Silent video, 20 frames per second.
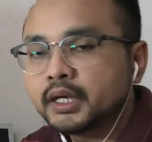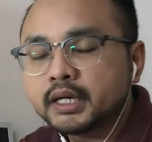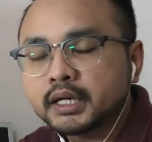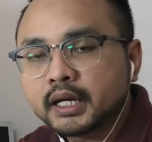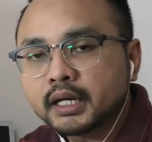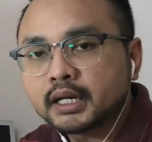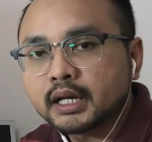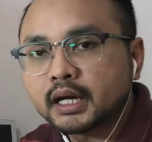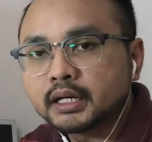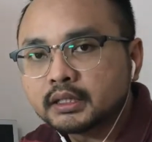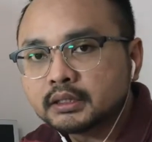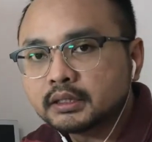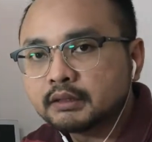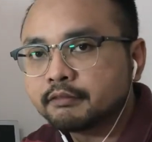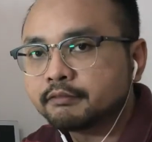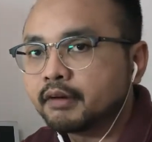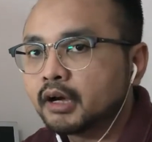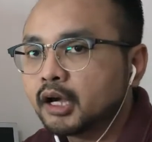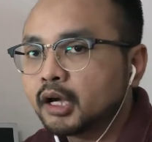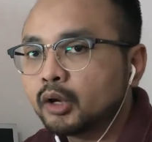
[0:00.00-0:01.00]
we can
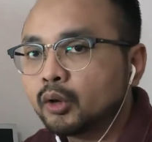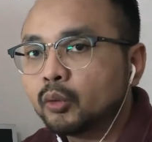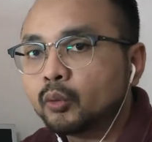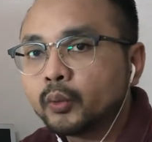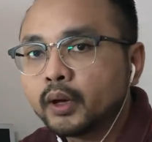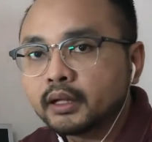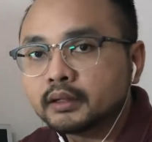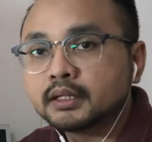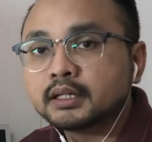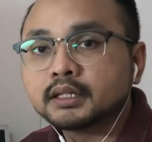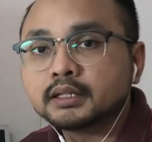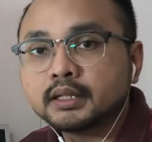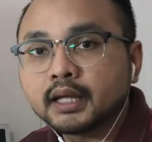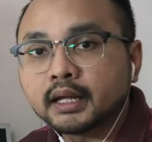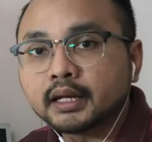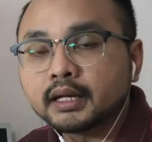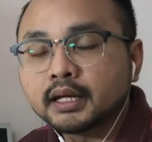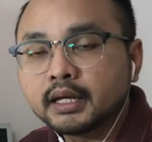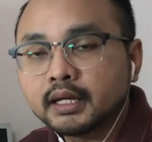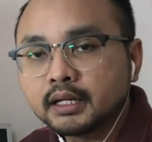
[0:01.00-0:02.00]
identify
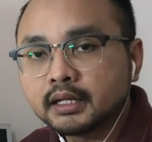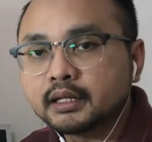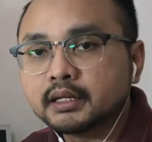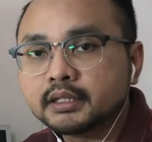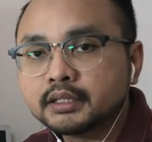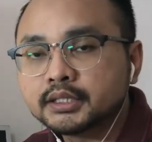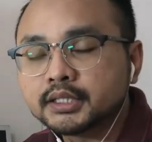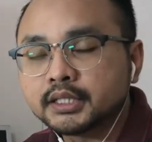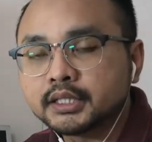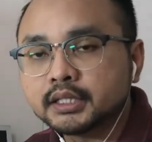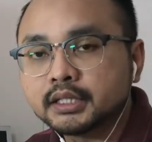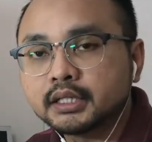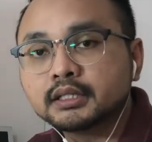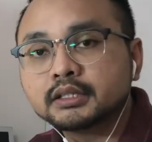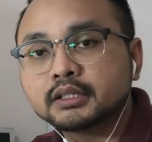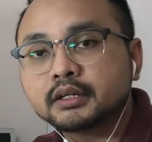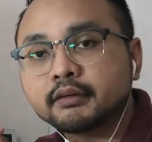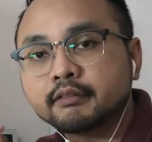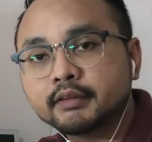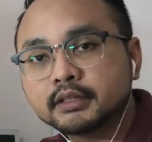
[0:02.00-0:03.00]
whether that heat
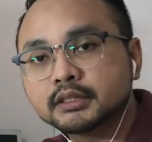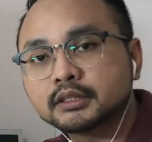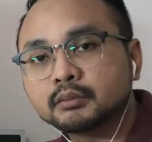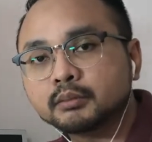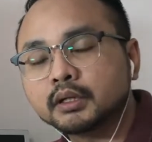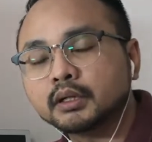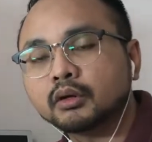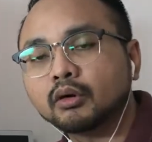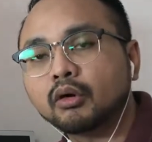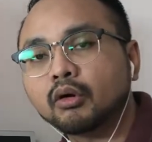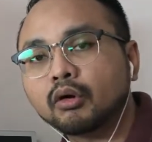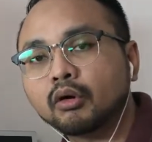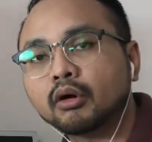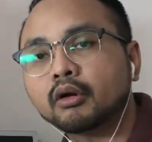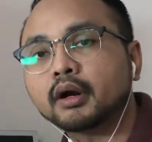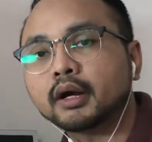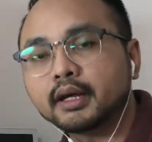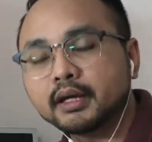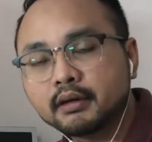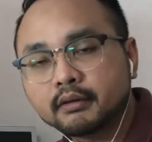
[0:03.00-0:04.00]
engine is
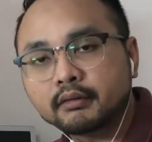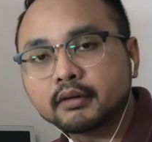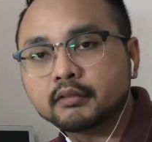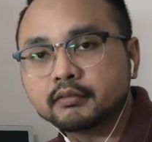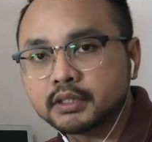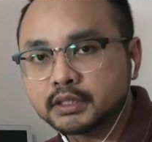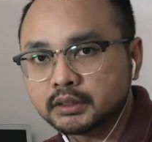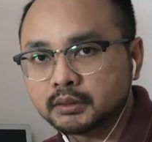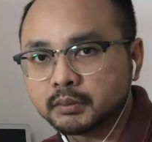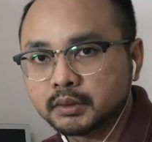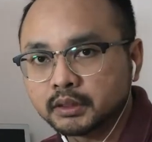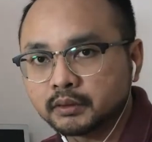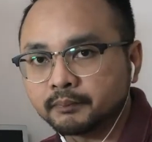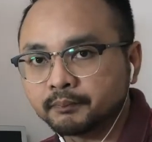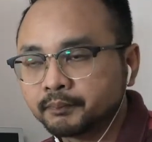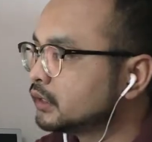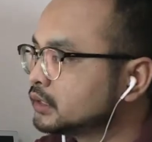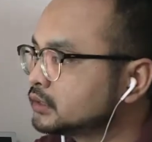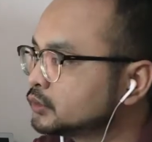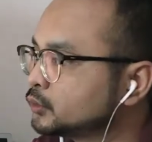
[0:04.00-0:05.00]
reversible or
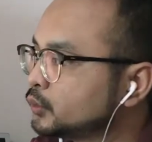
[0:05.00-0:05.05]
irreversible.